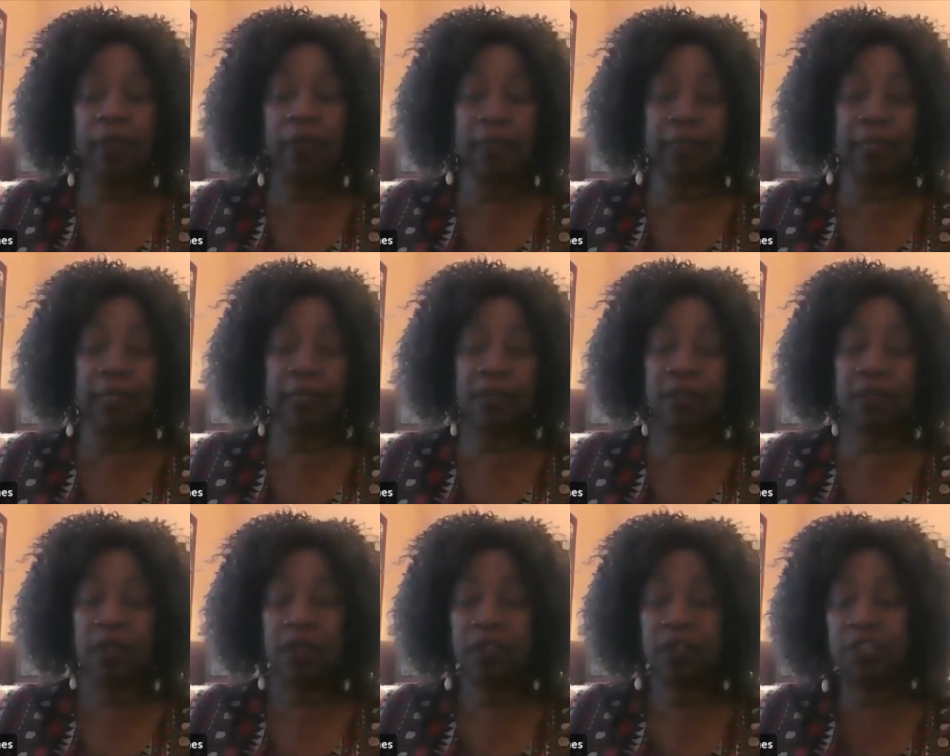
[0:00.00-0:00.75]

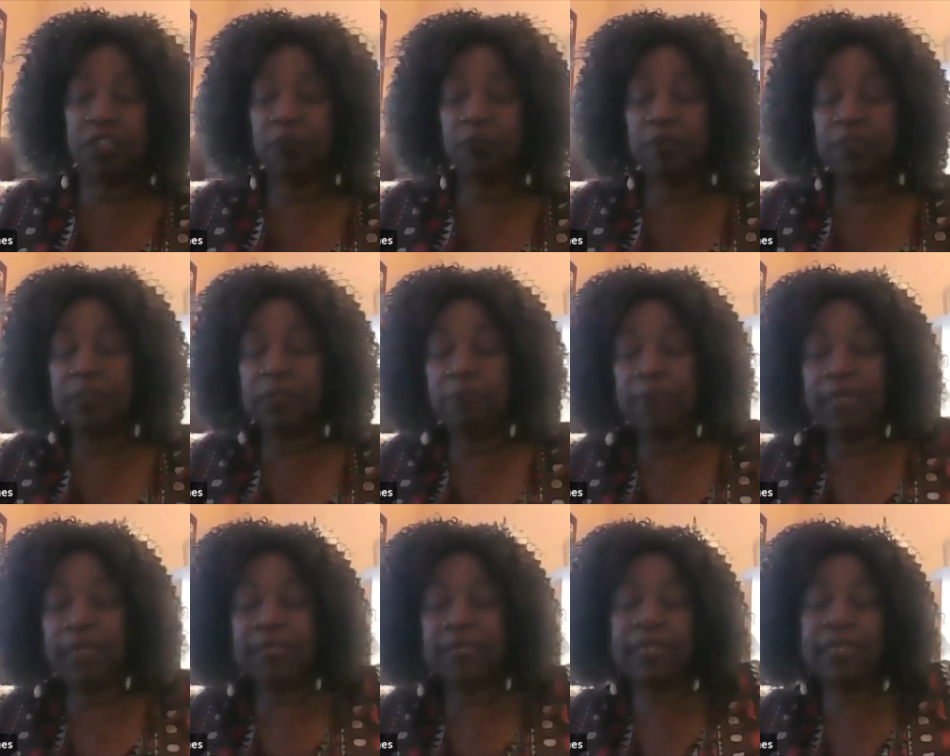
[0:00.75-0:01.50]
looking, she was
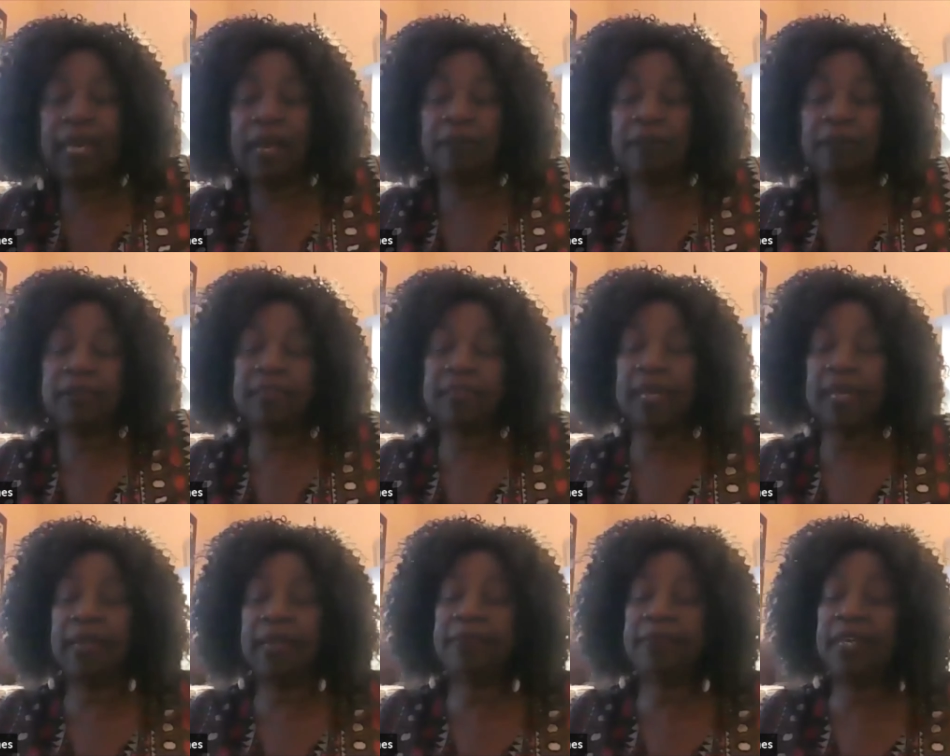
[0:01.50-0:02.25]
busy
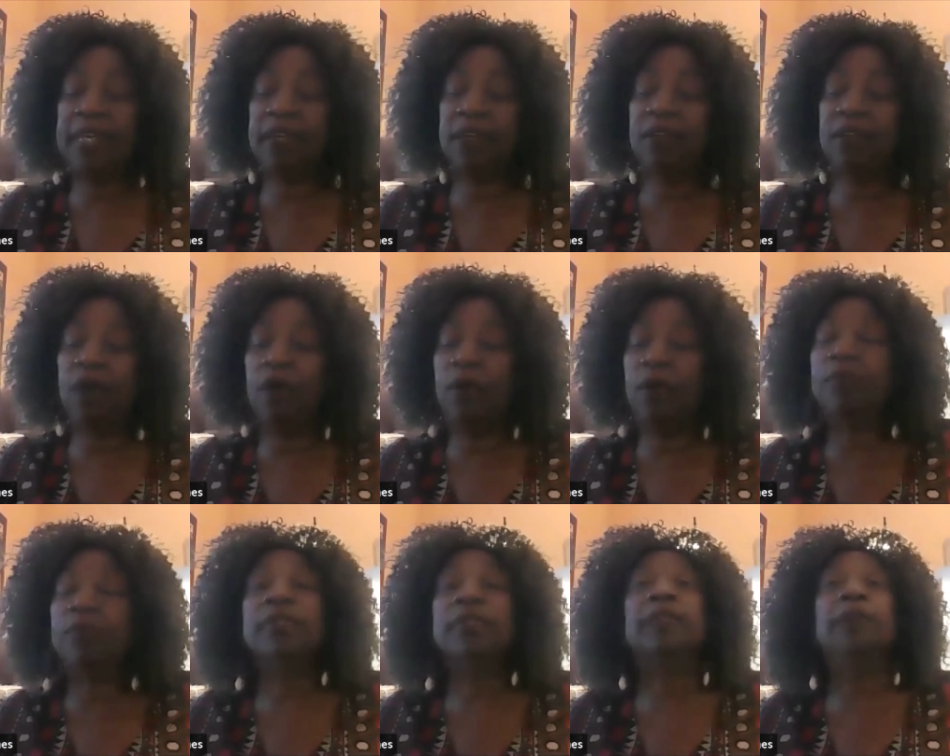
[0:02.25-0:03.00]
outside digging
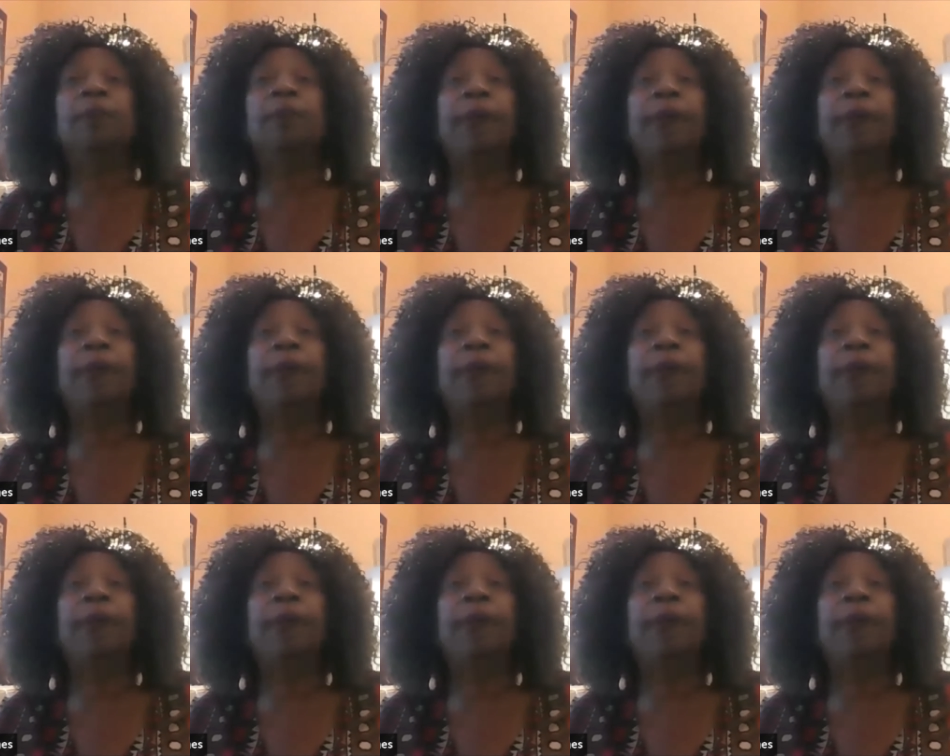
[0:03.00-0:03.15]
holes in the